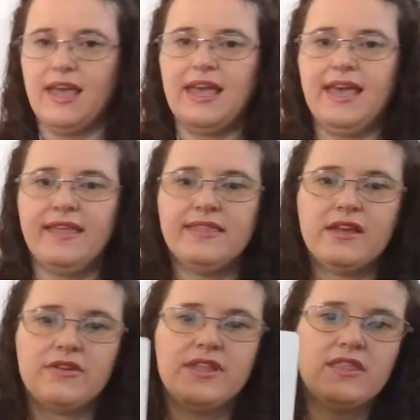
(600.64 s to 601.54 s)
and
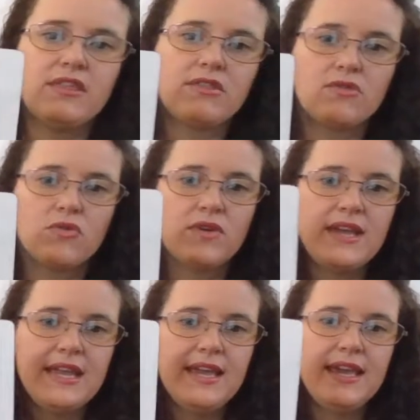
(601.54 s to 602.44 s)
they're in
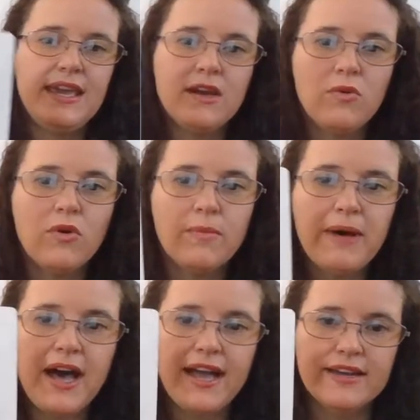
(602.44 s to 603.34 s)
3 equal
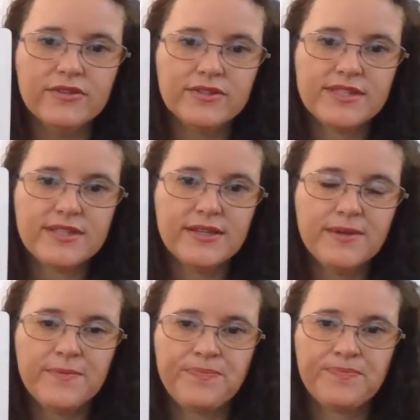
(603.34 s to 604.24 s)
piles.
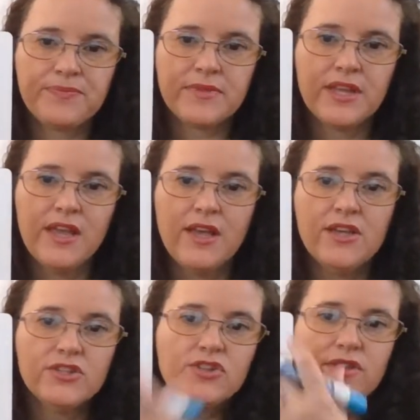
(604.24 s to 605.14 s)

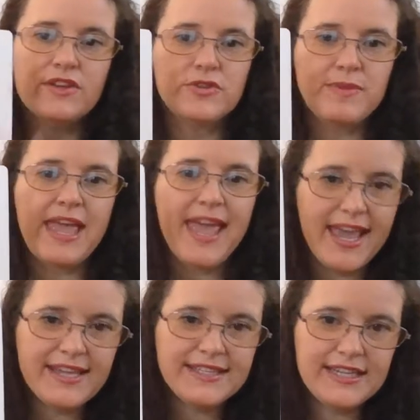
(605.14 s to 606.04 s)
So there's my
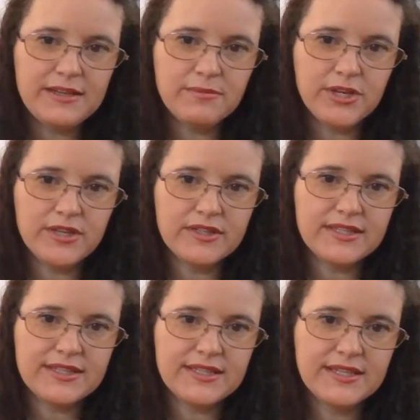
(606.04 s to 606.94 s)
18
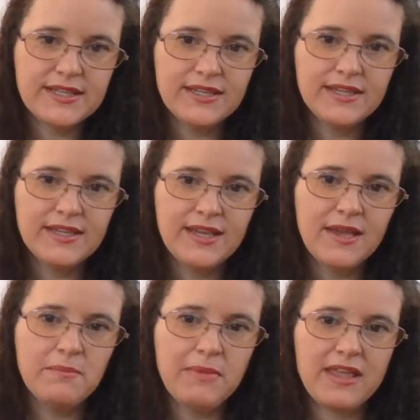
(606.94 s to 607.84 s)
books,
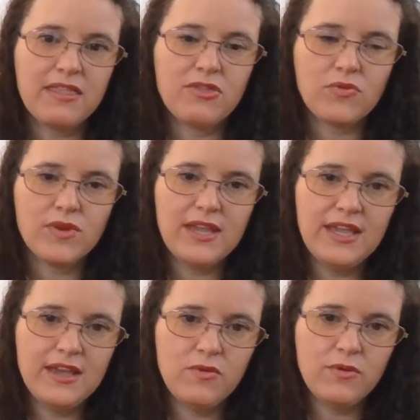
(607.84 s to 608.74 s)
my
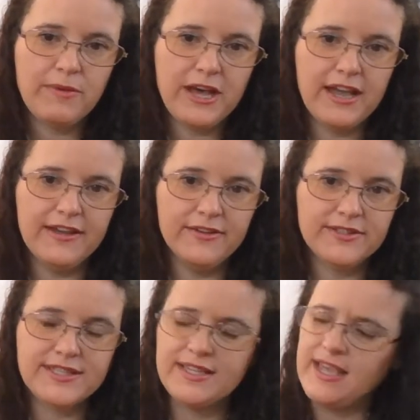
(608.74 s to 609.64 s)
3 equal
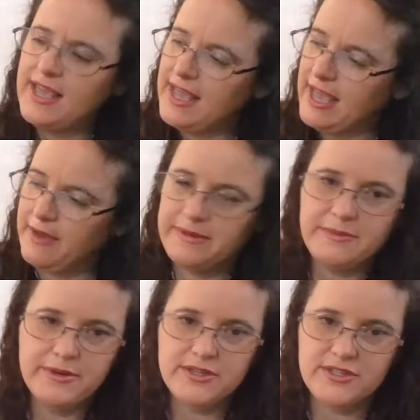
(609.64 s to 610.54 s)
piles. How
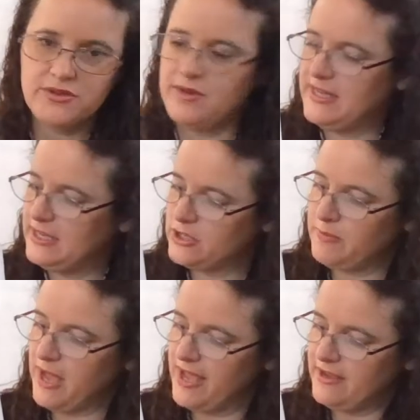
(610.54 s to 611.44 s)
many books are in each
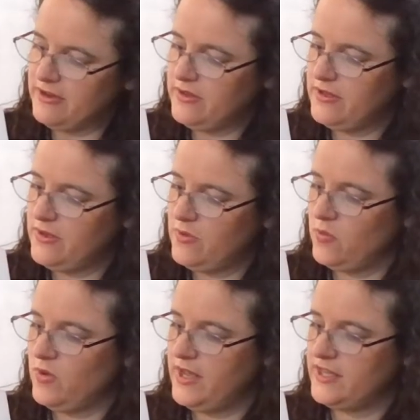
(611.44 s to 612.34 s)
pile?
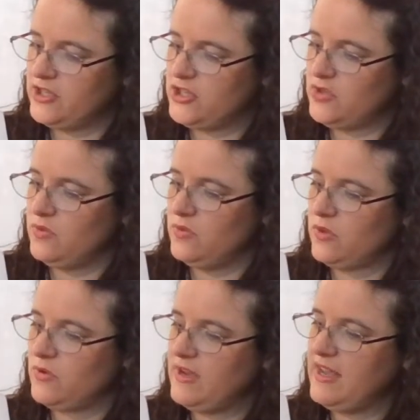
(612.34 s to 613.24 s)
1, 2,
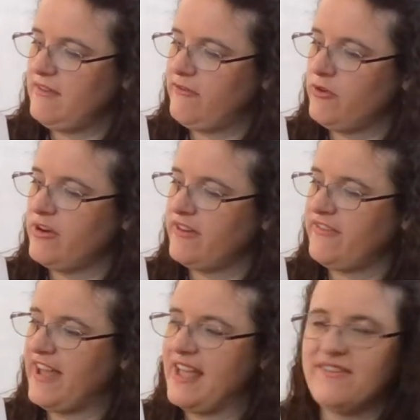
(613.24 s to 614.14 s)
3, 4,
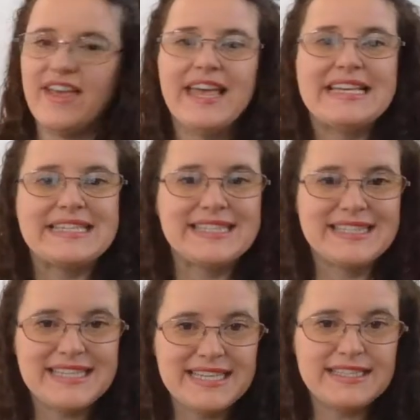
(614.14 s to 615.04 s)
5,
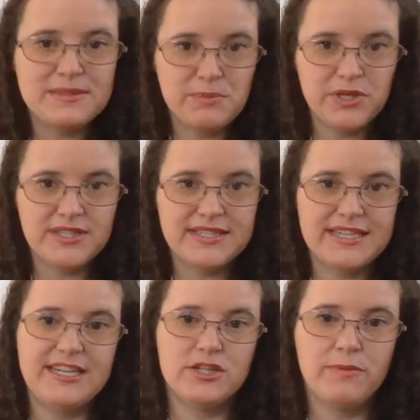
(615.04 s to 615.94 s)
6 books
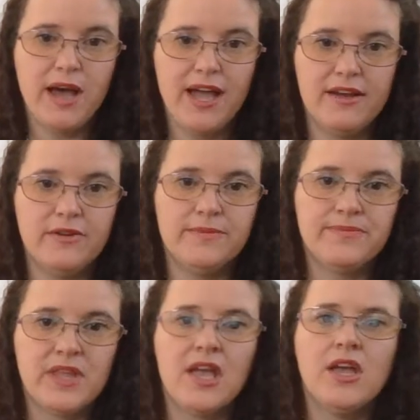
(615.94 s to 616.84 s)
in each pile.
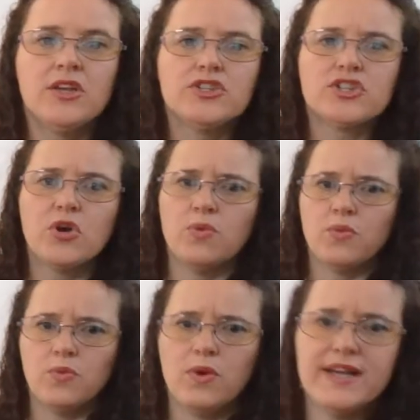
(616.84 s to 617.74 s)
So
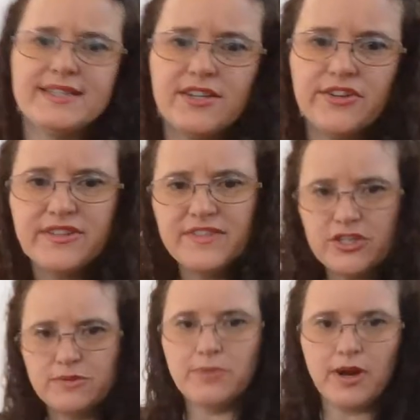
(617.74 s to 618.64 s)
what's our
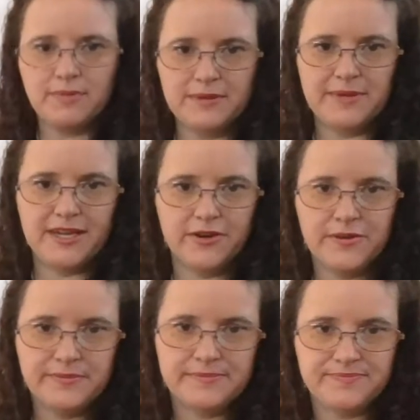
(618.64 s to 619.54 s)
division problem here?